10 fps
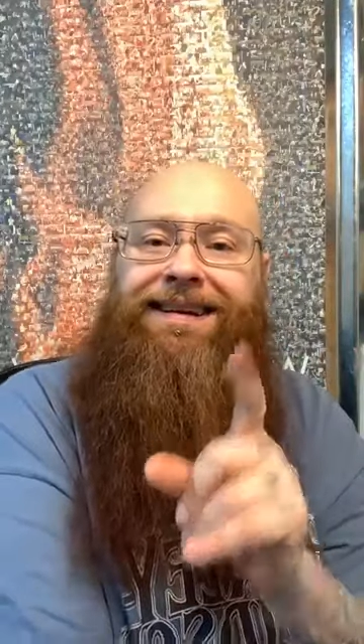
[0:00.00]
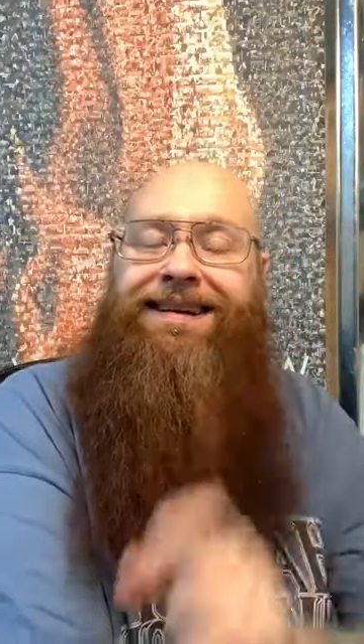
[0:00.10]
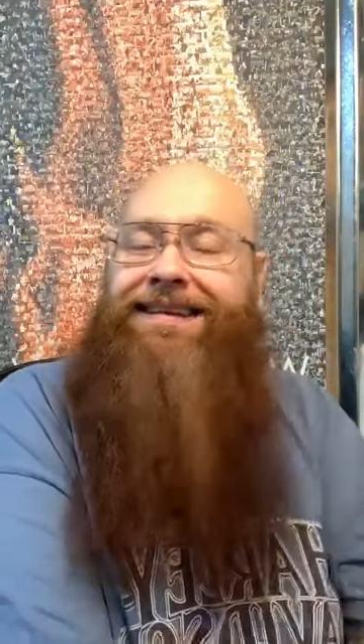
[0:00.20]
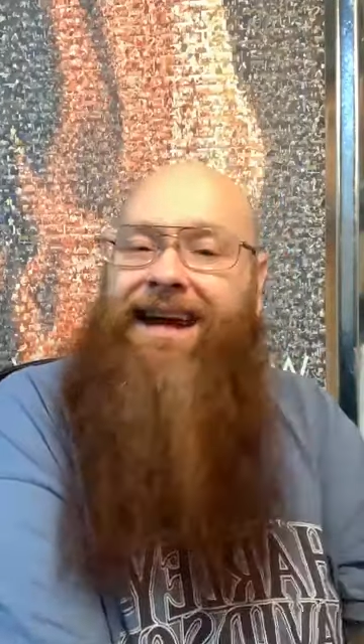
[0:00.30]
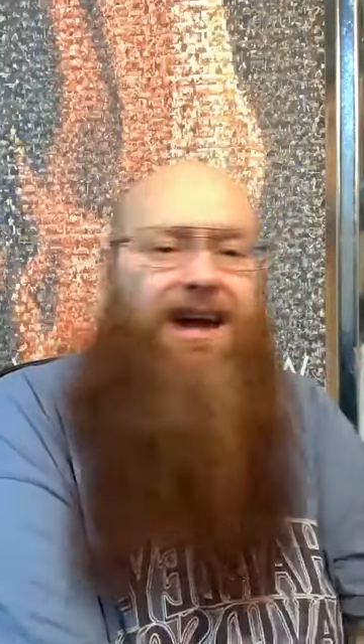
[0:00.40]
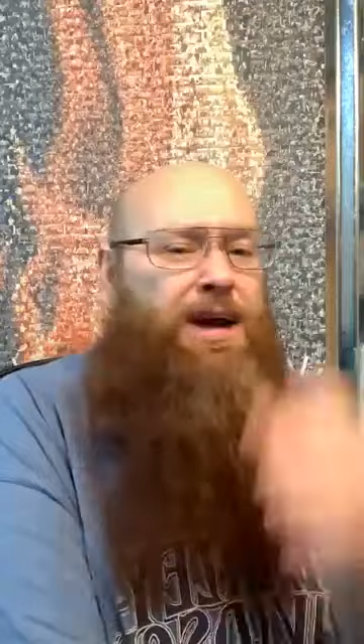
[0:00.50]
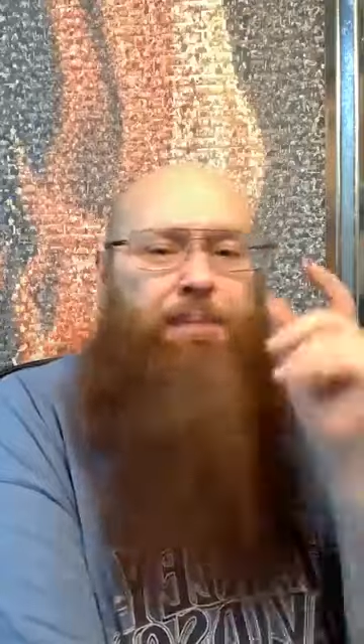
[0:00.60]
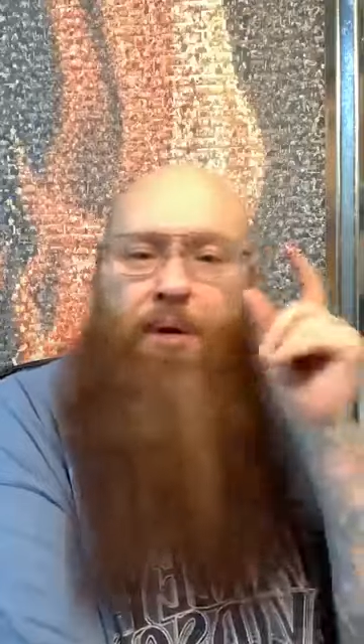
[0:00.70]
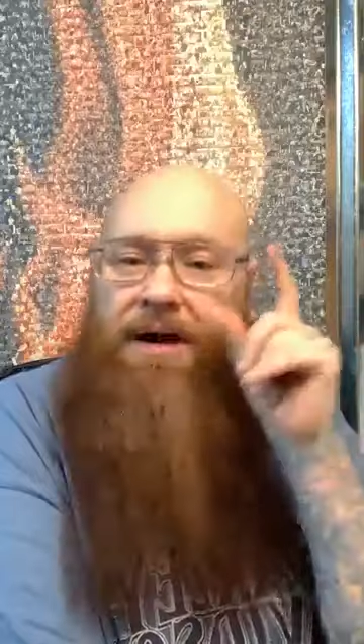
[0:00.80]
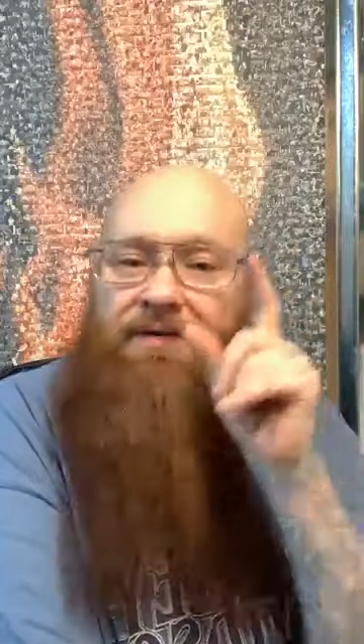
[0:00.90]
I'm going to
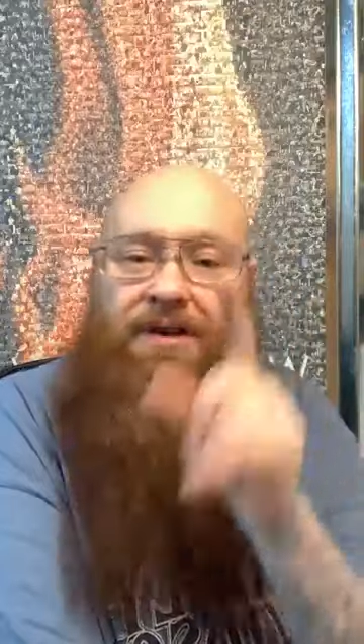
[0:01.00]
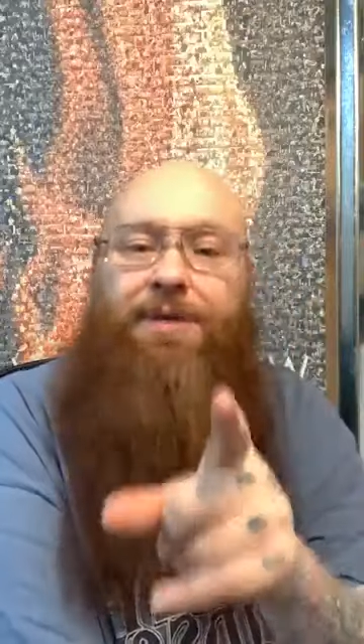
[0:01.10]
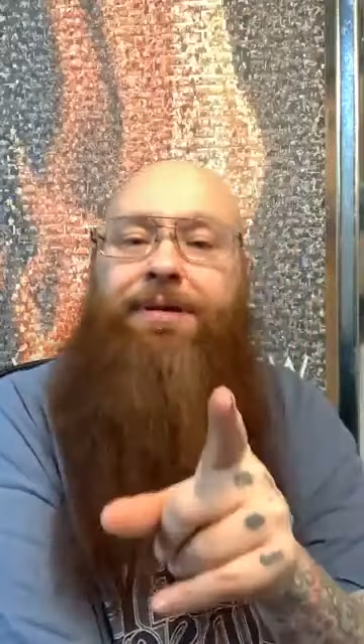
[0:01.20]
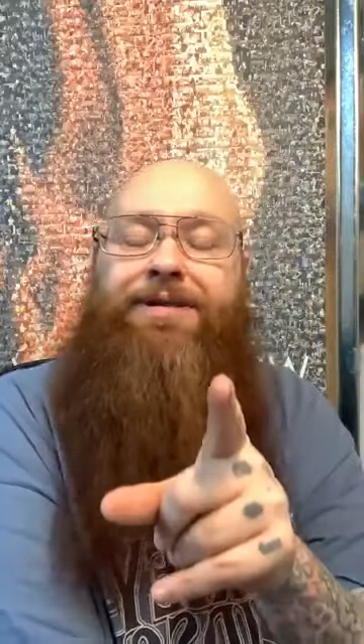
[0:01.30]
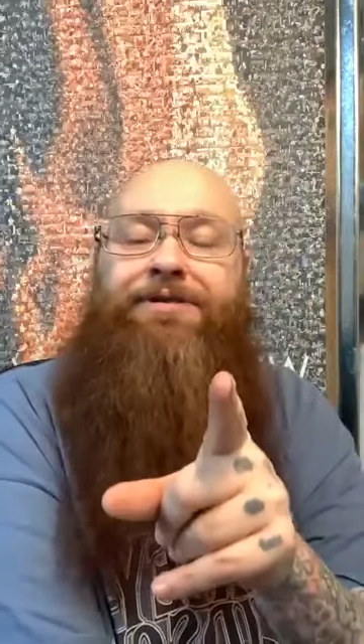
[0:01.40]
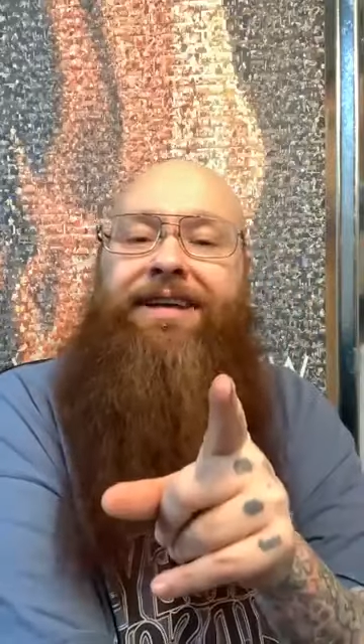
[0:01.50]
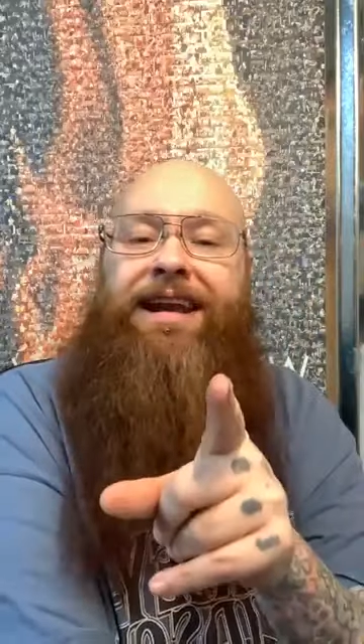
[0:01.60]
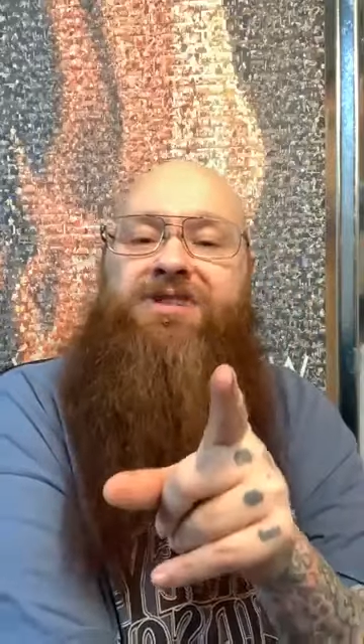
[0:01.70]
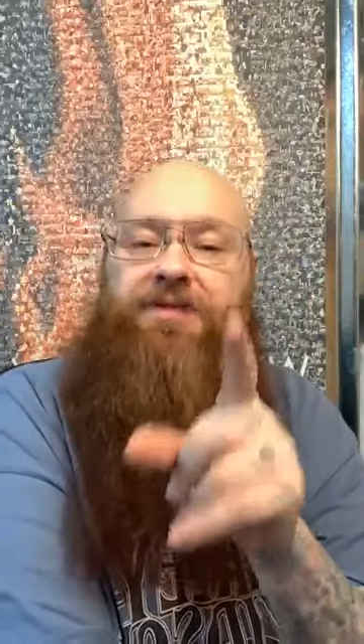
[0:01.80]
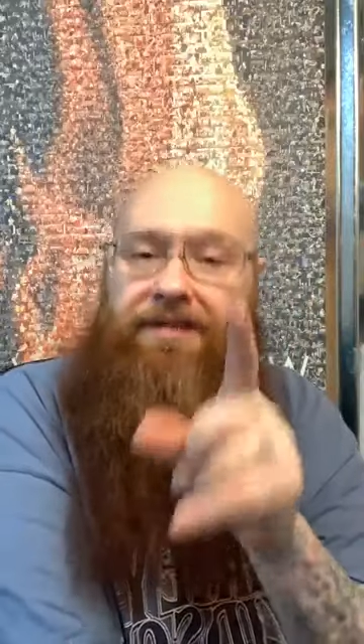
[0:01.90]
pray for you, brother,
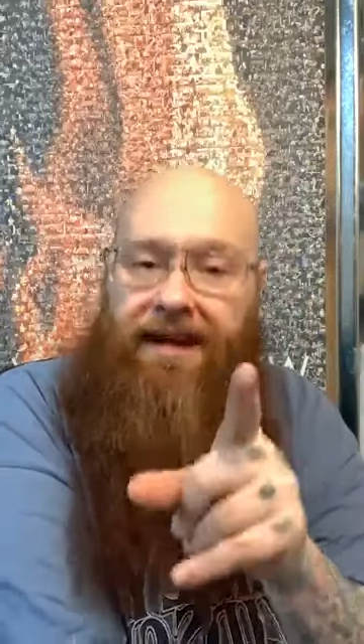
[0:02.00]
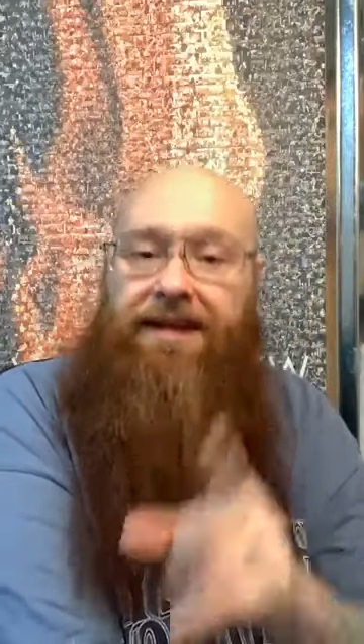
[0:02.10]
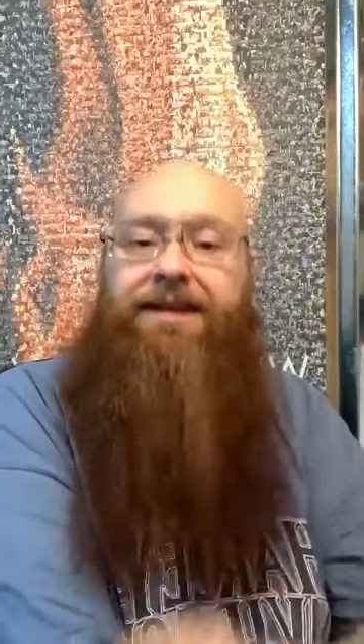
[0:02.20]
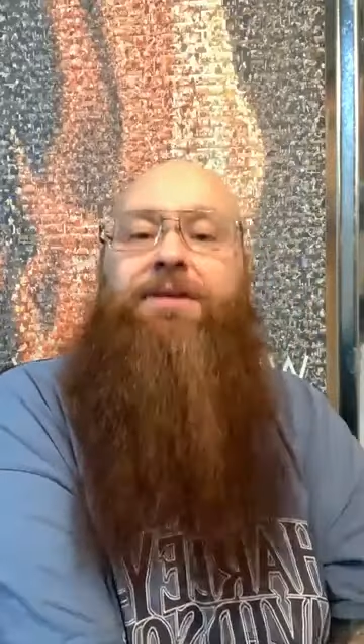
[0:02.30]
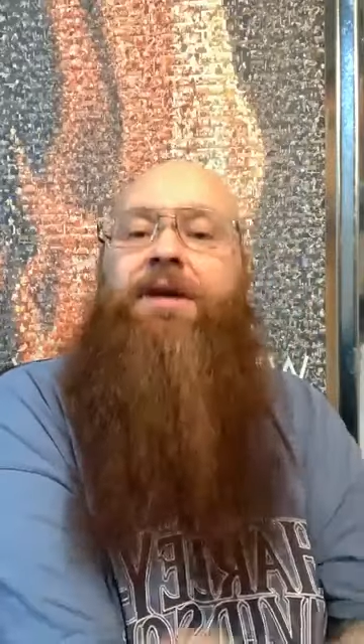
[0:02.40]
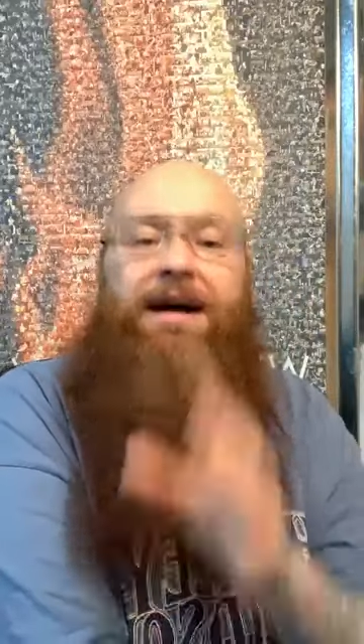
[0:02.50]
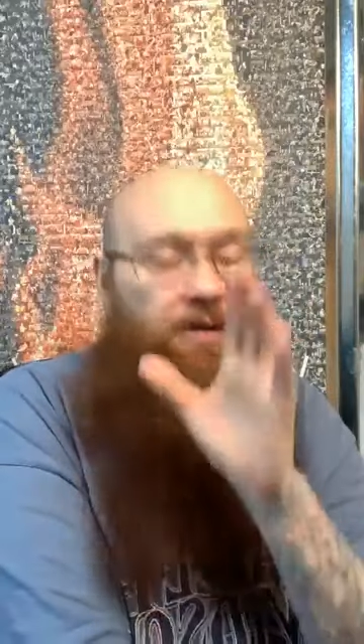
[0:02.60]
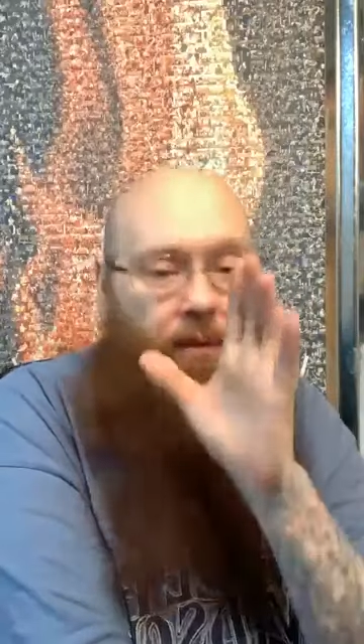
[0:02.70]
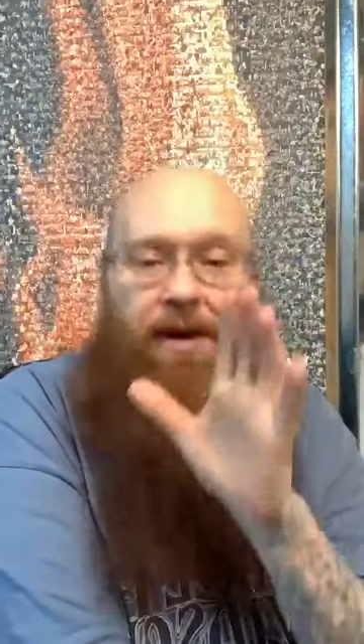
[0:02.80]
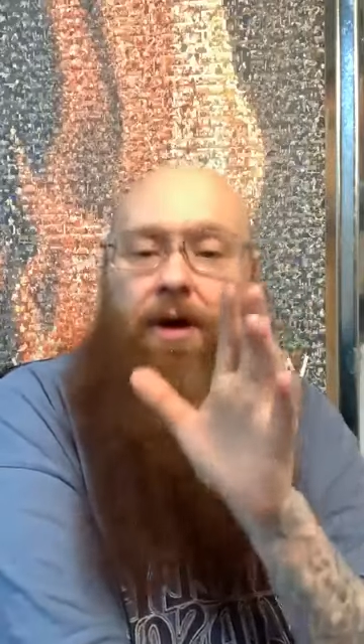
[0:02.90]
financially. Thank you. I do
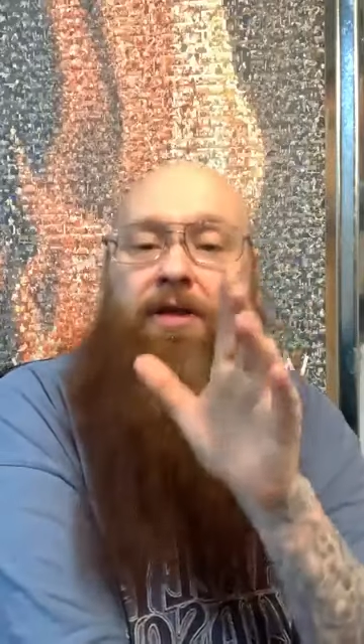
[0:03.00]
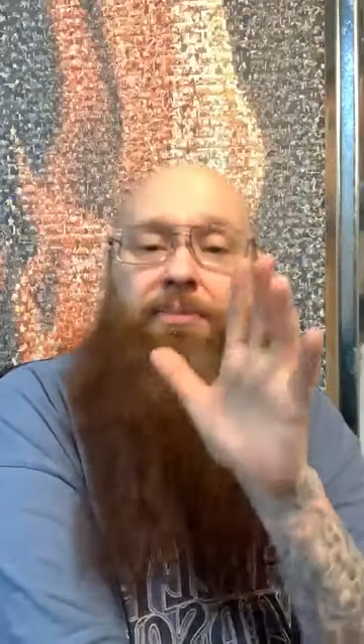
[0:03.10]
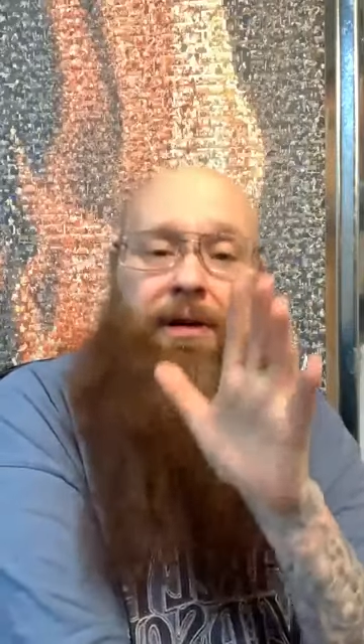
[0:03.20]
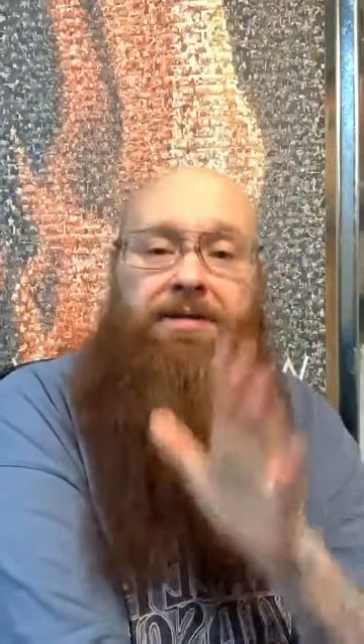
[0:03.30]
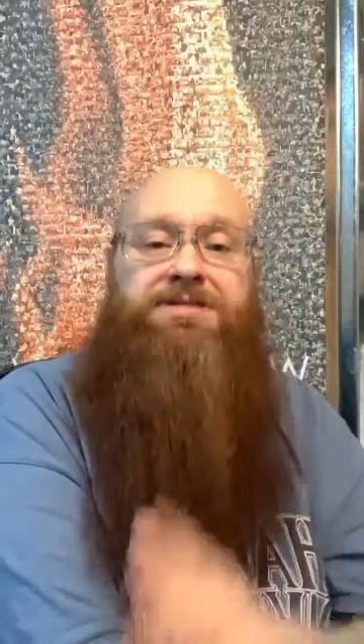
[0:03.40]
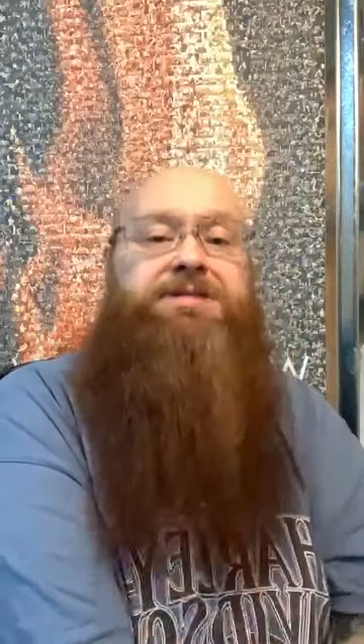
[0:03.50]
want all the prayers.